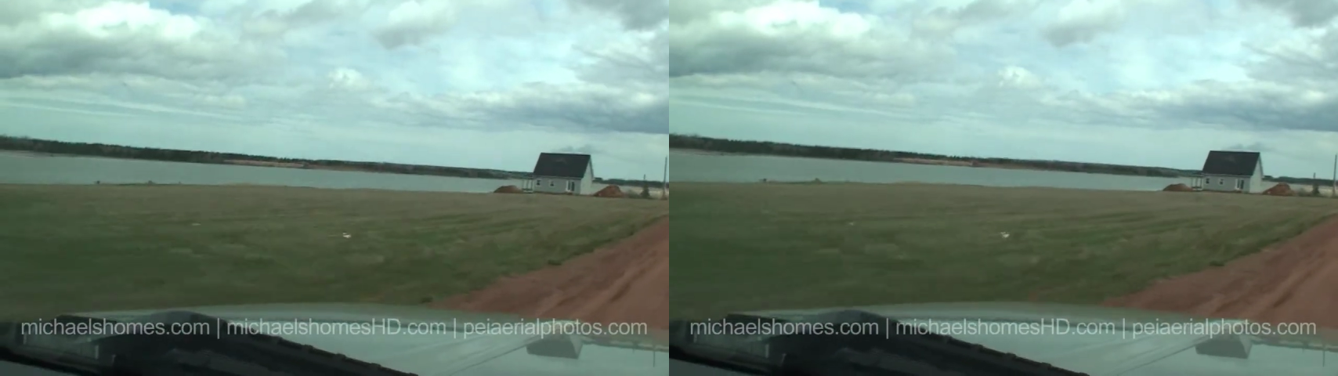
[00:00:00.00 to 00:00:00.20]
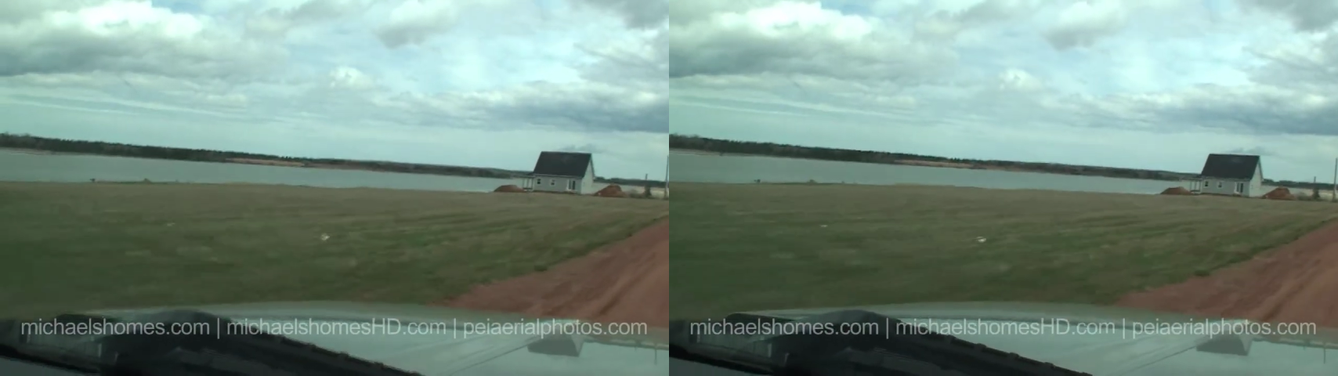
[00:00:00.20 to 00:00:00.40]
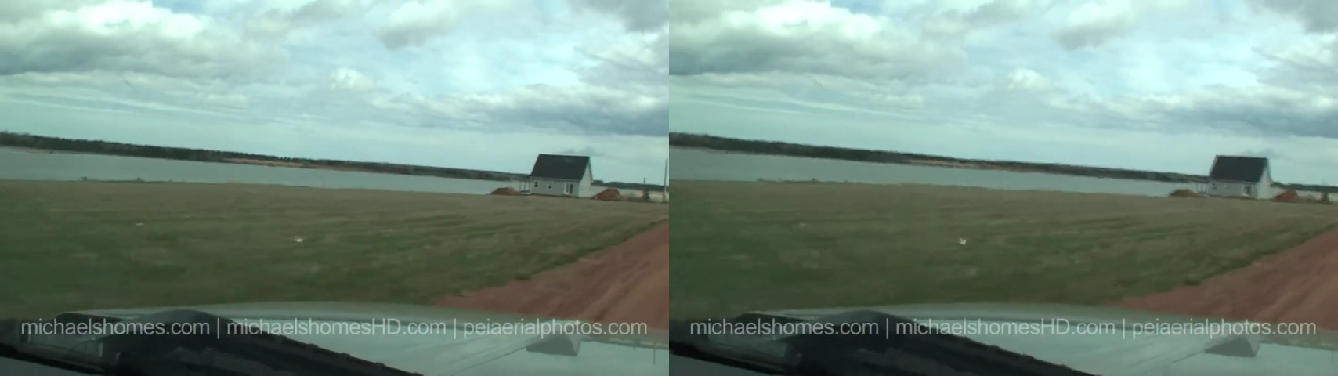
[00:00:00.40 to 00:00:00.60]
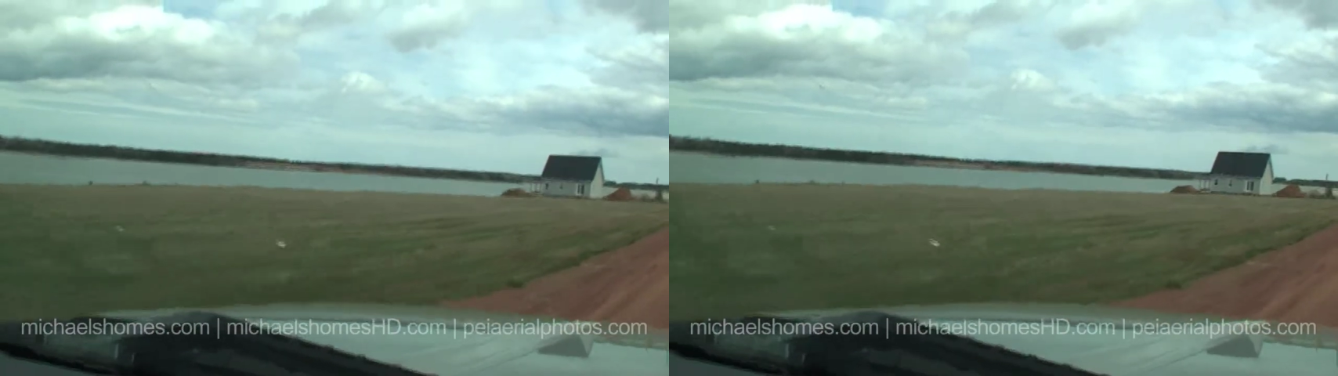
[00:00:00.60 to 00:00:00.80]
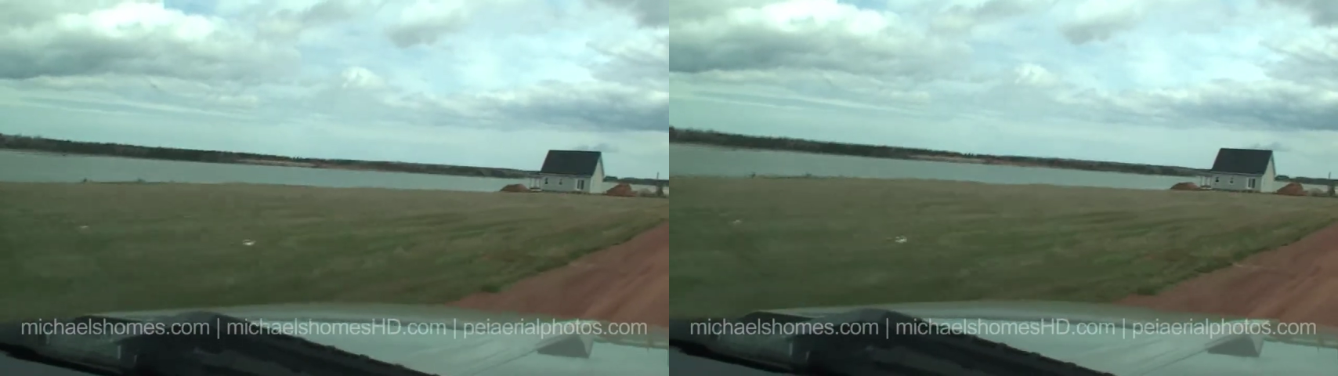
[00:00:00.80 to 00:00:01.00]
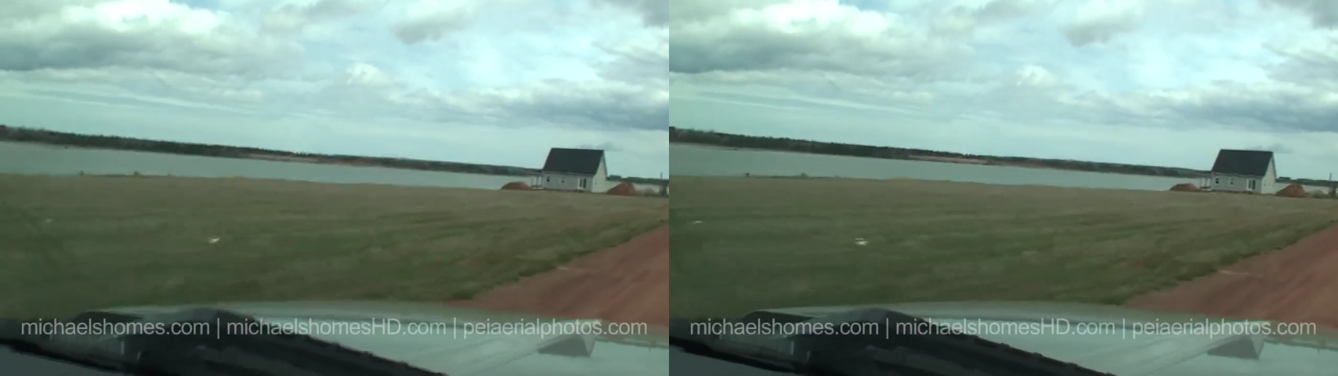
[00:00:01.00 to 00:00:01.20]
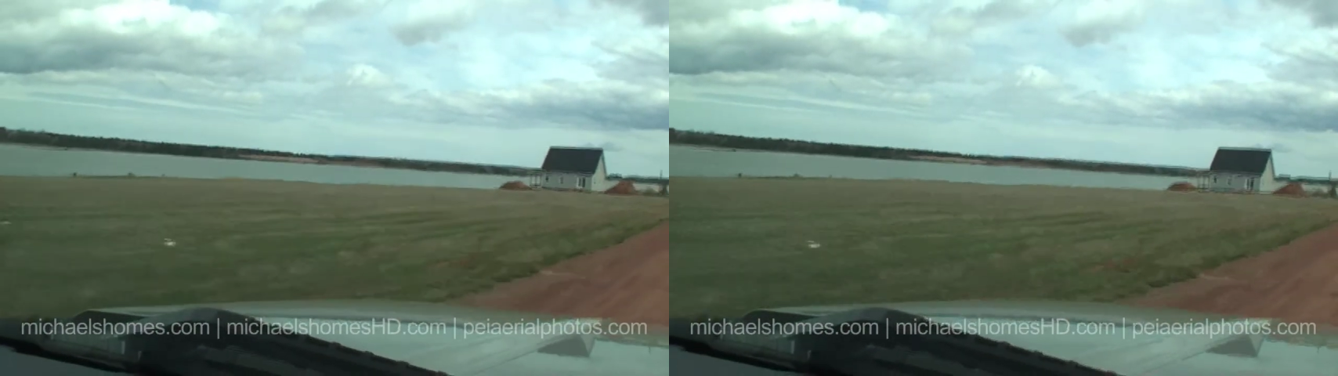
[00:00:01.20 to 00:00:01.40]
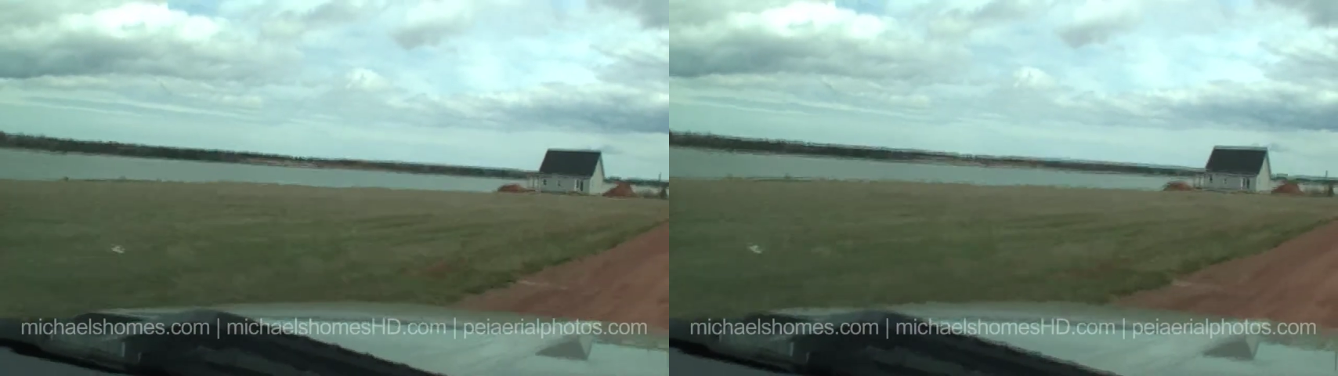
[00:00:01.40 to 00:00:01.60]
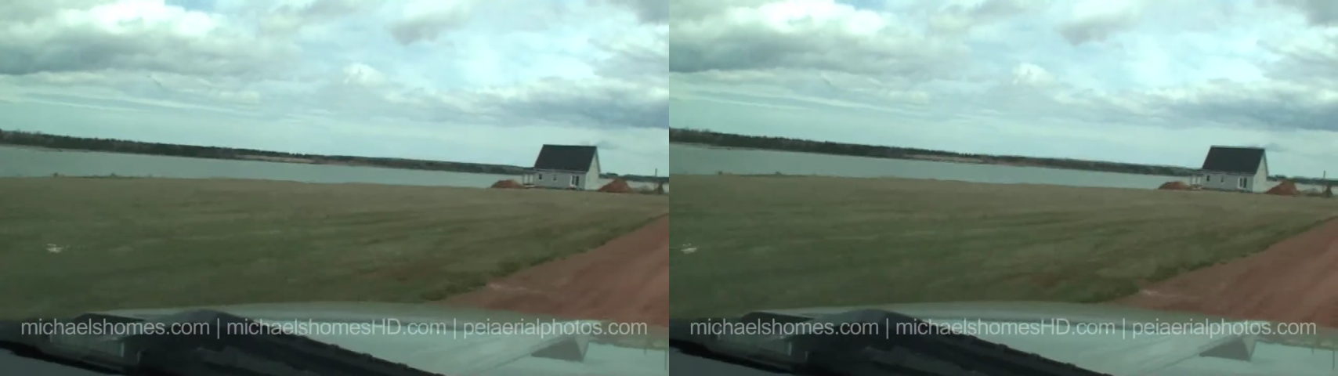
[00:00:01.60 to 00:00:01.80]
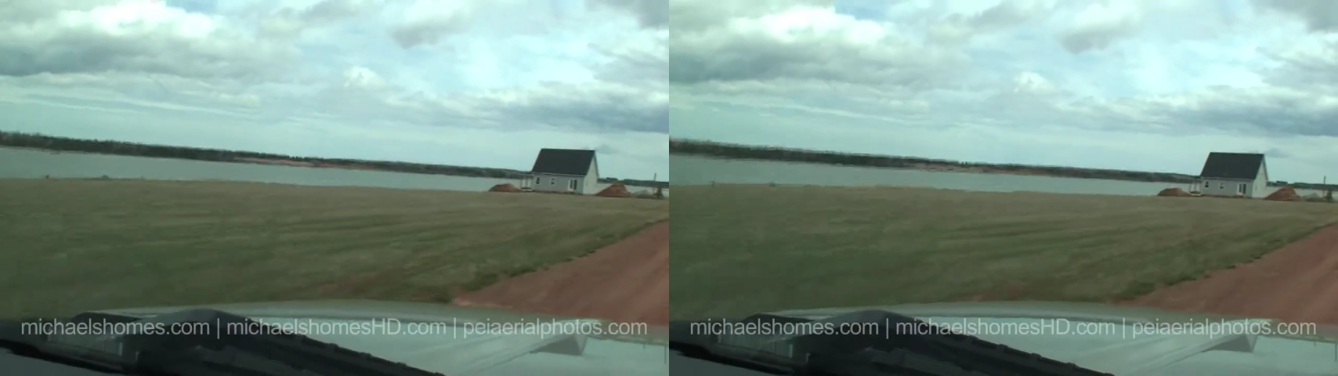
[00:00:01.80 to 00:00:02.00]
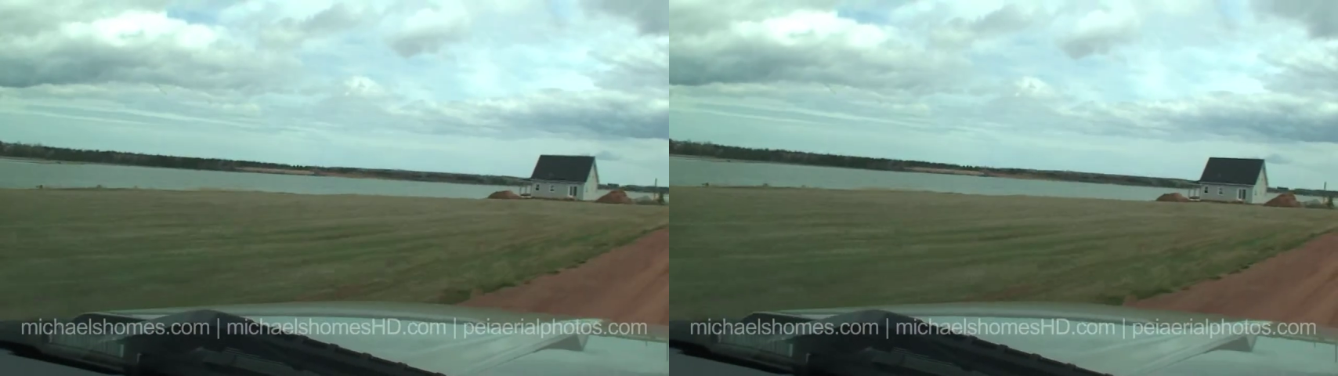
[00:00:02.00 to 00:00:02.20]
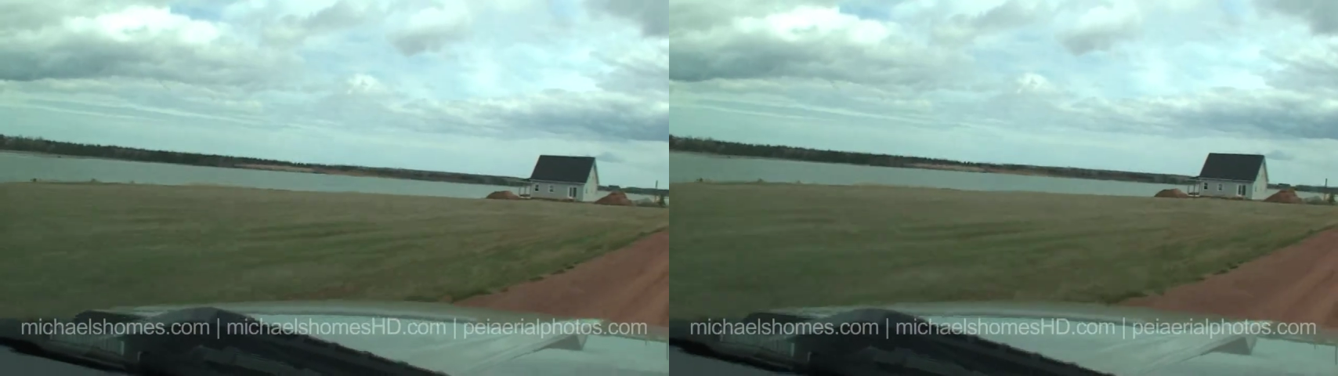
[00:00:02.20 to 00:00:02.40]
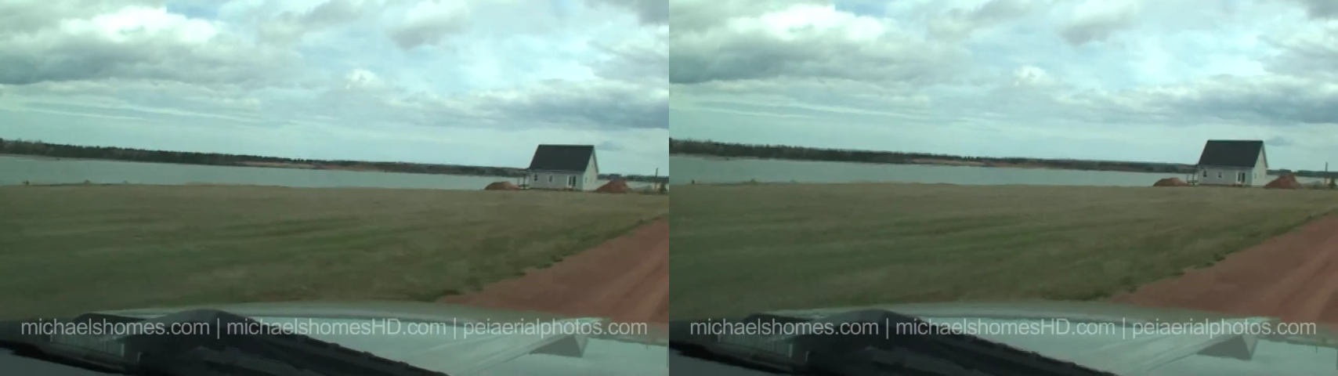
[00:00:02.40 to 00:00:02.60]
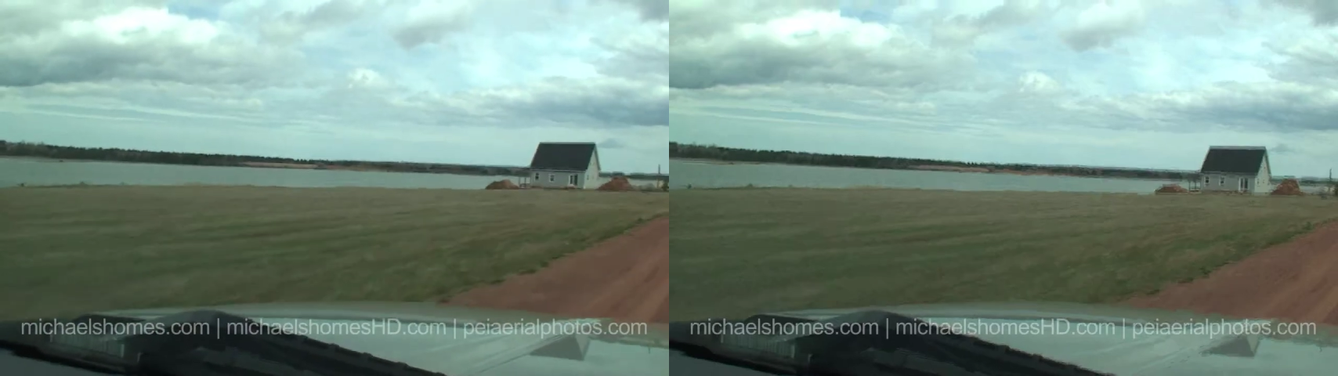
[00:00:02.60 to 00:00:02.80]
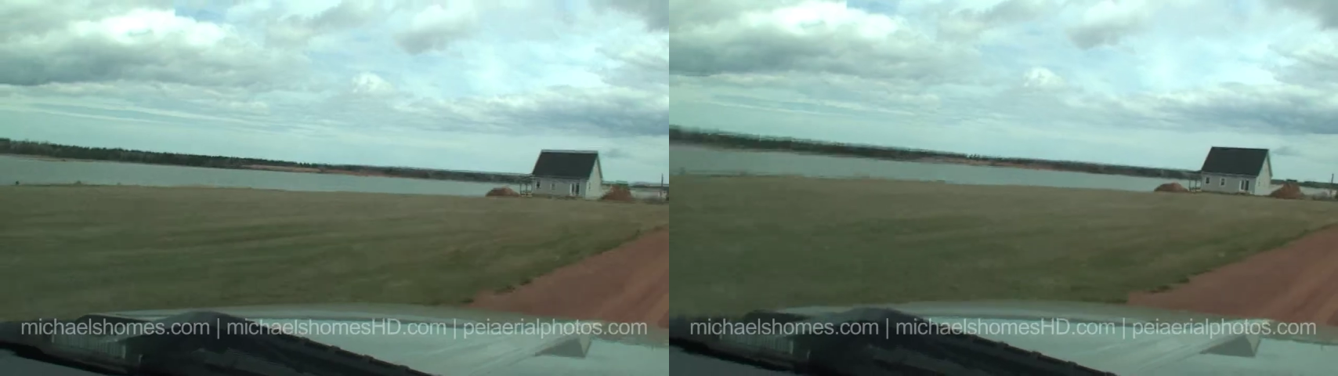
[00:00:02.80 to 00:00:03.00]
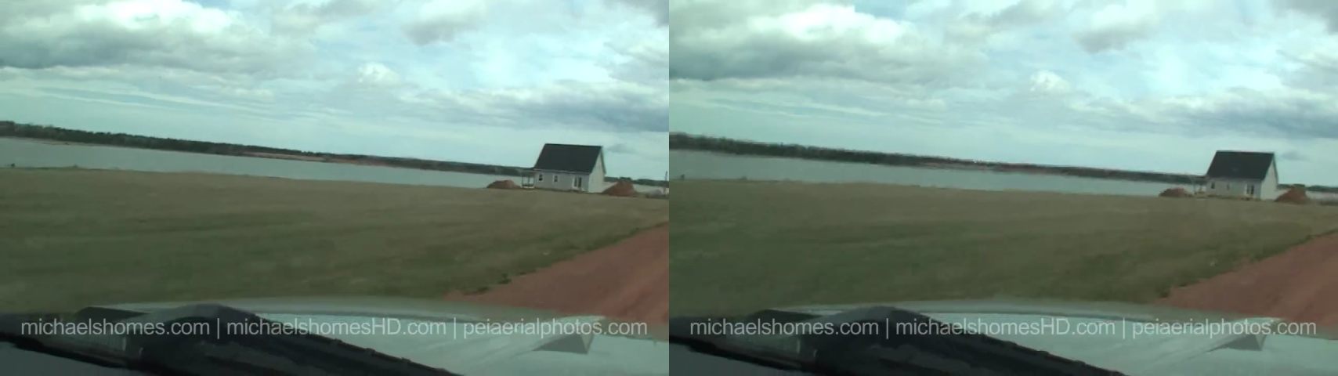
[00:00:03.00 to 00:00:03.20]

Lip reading: (no speaker visible)